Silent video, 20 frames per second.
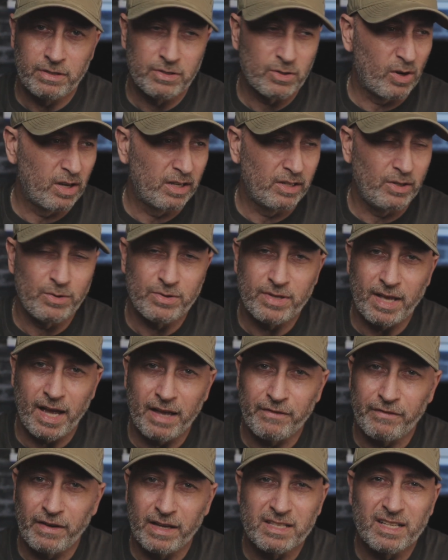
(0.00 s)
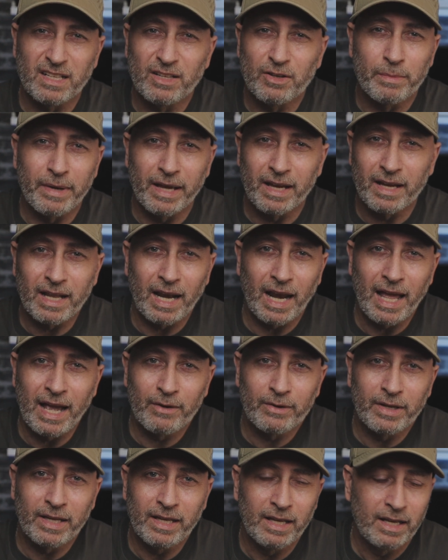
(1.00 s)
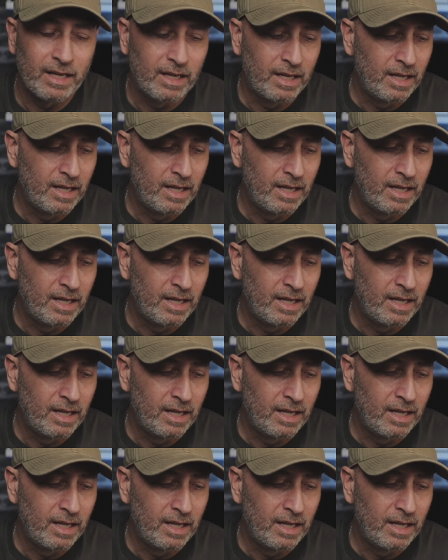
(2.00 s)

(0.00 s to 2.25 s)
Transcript: so I use that if it's a little bit cloudy,